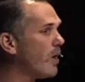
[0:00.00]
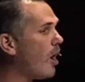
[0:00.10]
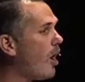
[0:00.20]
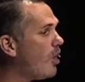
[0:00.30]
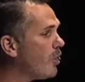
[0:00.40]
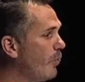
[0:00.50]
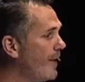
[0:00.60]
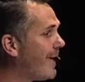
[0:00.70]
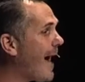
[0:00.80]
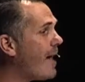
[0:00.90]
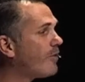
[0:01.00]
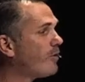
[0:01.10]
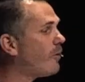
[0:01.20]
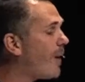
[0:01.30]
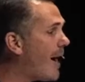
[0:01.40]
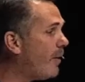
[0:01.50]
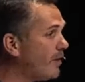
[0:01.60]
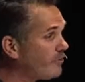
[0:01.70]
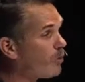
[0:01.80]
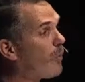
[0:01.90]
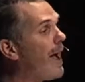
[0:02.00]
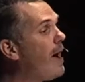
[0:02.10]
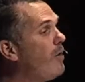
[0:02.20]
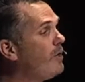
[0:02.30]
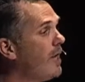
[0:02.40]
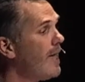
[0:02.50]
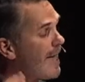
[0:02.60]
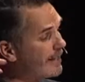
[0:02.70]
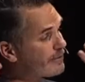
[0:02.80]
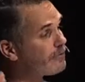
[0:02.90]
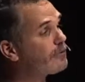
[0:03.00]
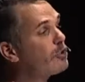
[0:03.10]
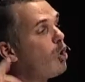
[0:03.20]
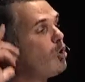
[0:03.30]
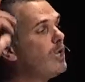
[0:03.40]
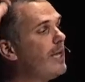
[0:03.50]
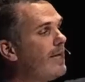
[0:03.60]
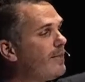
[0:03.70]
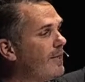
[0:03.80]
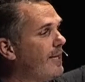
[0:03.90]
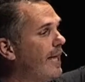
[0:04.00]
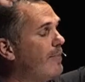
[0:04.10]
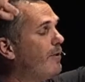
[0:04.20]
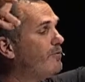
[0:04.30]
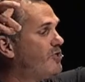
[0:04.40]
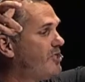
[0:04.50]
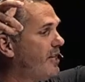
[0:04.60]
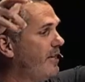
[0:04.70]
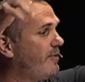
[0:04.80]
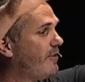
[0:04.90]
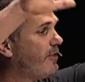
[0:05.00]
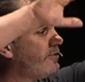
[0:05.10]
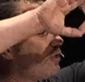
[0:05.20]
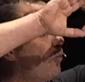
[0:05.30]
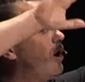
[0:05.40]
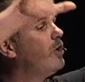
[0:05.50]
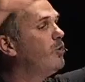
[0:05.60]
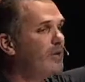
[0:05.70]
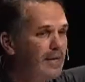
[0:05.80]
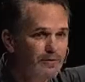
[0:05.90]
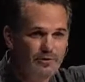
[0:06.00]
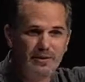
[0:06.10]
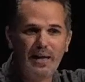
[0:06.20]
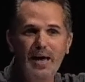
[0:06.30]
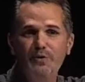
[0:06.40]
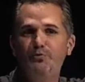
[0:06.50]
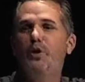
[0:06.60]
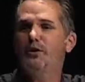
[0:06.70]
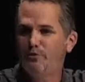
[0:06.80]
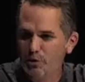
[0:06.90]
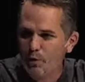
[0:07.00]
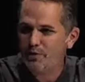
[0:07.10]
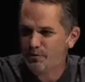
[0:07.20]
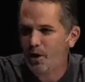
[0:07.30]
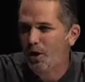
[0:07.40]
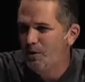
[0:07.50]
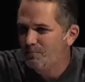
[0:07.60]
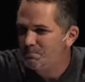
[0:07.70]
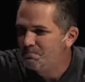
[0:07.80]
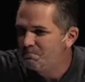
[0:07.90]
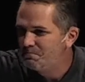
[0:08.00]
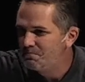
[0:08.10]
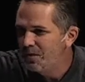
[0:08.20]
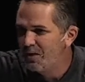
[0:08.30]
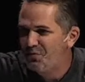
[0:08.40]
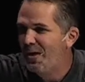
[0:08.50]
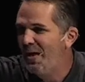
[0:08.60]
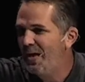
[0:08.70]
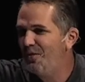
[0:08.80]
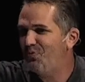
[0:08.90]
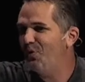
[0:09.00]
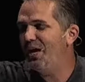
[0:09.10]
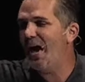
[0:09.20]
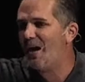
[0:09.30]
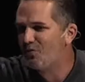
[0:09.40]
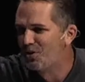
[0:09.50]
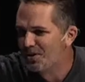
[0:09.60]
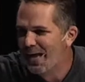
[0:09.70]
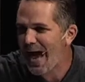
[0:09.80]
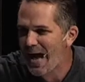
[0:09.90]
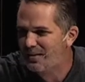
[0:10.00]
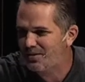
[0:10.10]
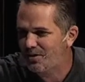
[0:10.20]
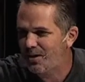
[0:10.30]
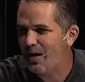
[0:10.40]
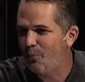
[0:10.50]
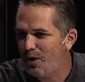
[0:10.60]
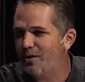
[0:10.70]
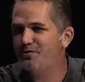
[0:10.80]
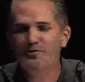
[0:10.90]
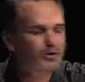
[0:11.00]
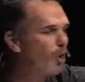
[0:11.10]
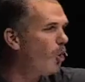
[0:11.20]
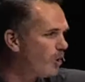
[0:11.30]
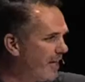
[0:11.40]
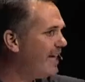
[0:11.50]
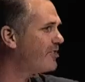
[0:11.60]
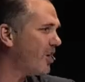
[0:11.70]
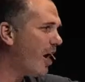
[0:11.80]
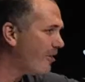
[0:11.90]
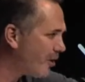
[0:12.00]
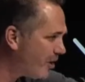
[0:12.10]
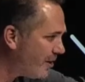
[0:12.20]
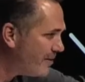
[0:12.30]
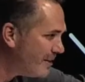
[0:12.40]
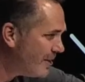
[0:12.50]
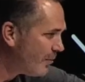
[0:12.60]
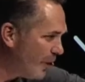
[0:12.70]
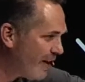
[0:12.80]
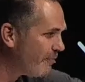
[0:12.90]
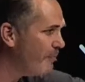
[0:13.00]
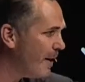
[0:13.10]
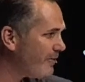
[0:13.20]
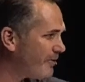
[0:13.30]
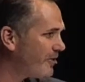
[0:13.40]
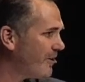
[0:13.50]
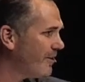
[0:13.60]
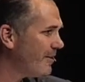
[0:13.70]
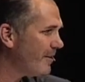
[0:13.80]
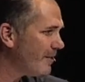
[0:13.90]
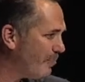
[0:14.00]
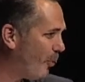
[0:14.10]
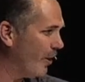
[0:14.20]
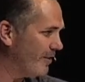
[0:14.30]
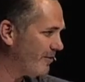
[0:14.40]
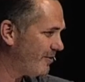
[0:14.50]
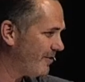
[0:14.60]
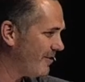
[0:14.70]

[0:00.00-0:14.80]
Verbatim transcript: all that we gather around is around extolling the name of Jesus, the one who gives life to us all. If, if we ever gather and we extol each other, we have missed the point.